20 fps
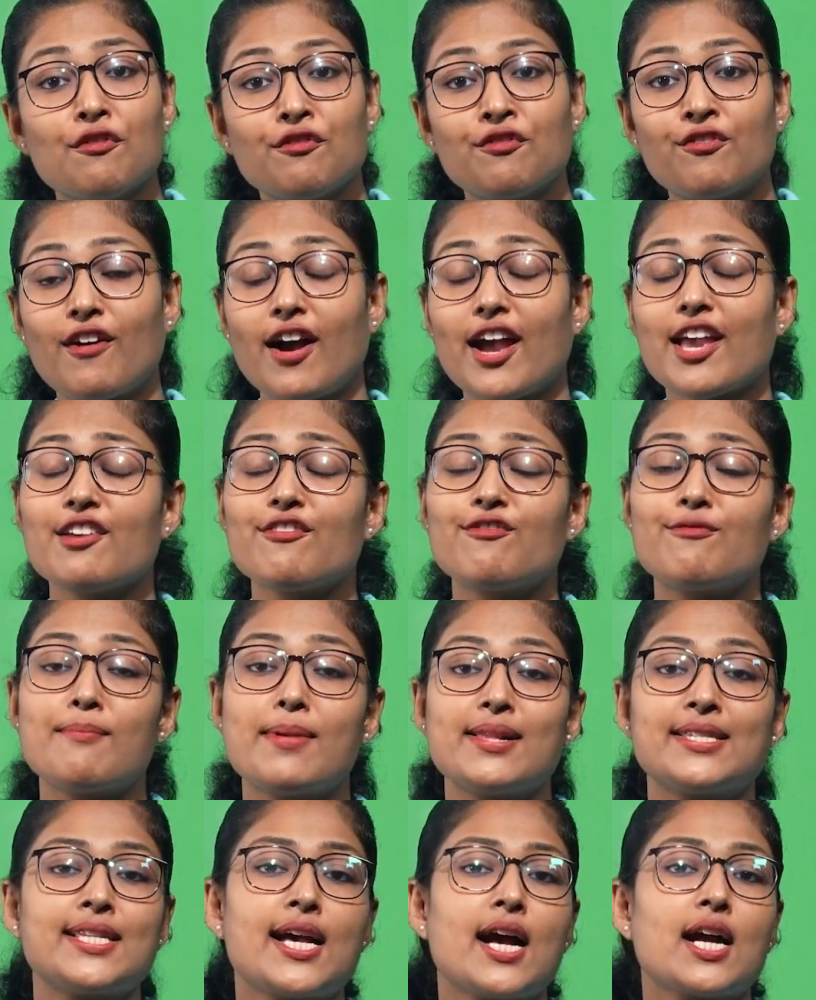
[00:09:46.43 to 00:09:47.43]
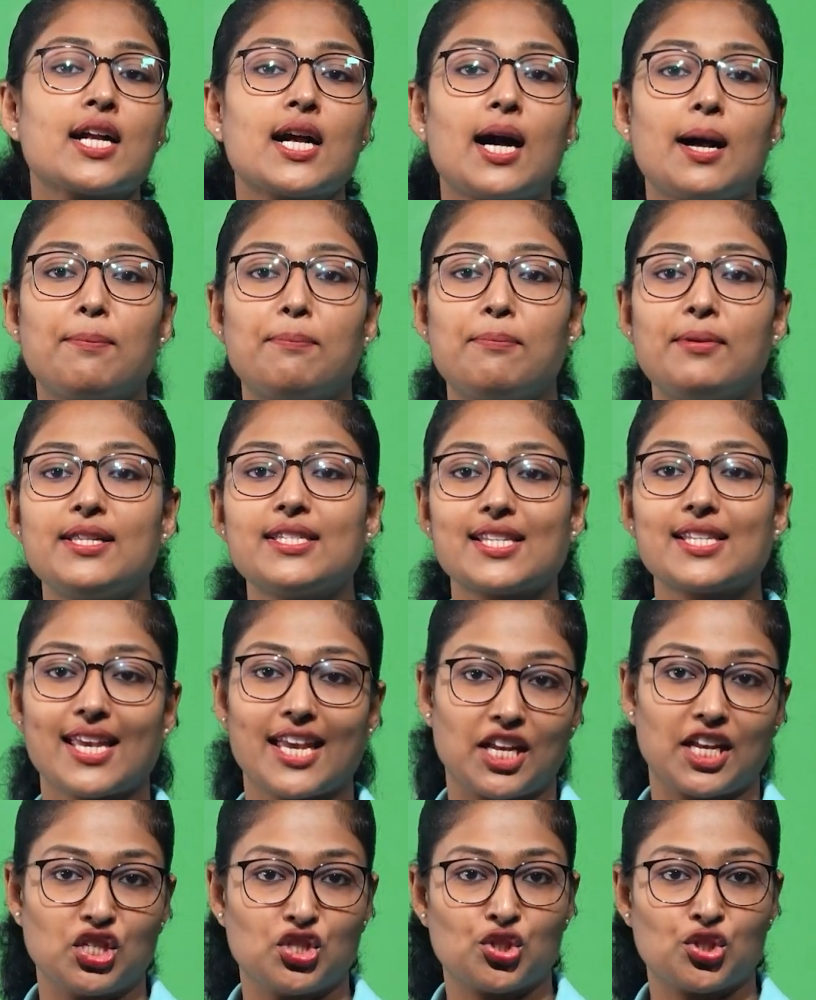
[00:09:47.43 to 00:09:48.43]
5 metacarpals
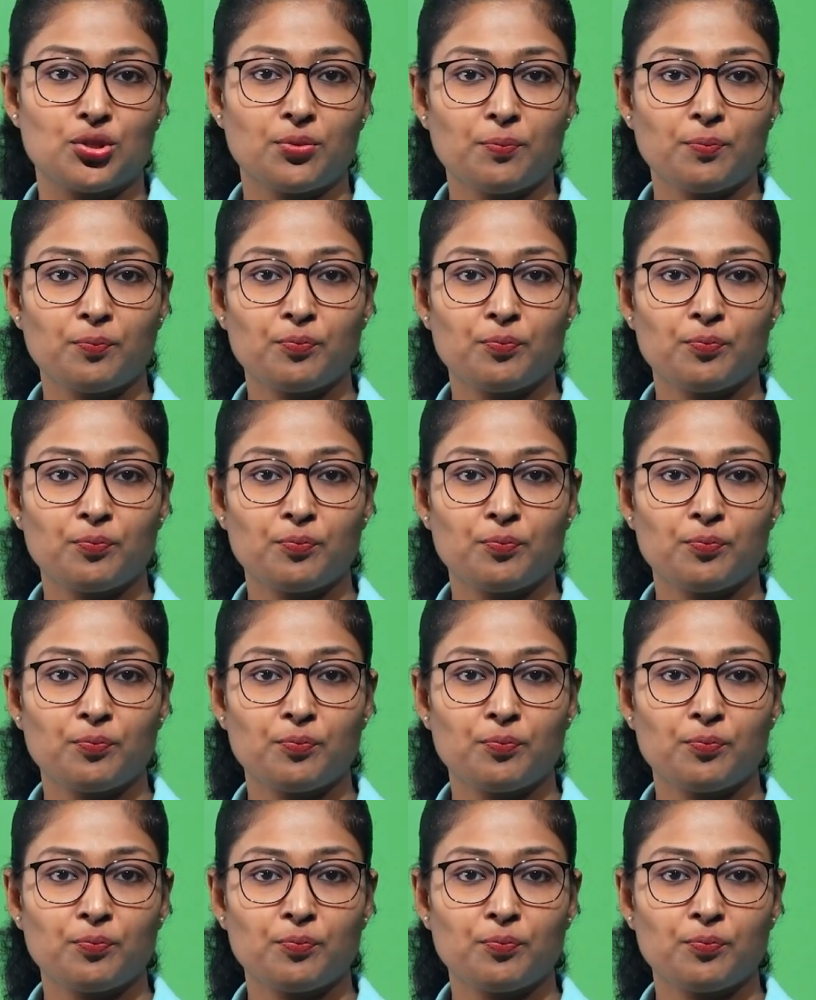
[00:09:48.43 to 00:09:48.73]
each.